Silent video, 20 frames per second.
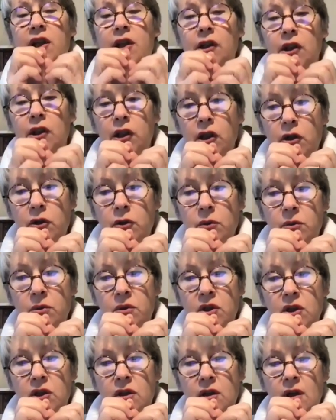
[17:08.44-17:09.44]

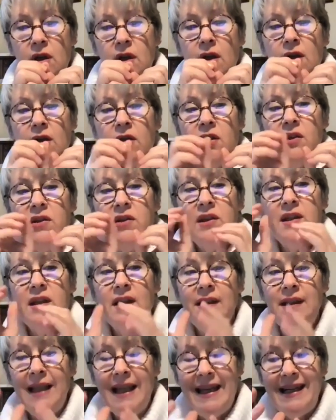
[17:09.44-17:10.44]
dilute the
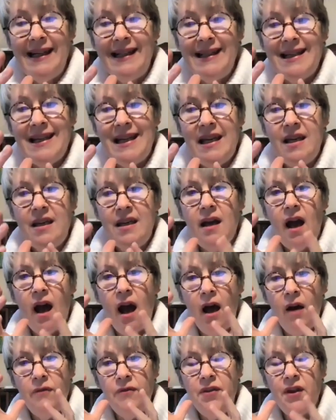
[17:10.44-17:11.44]
salinity
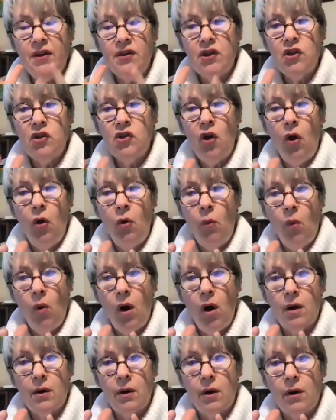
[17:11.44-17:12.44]
of the salt
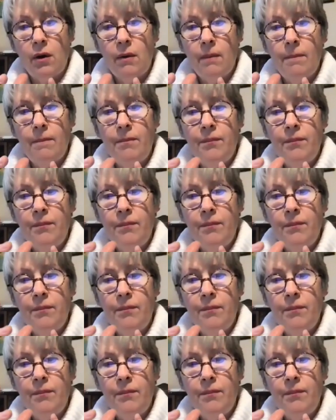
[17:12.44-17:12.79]
water,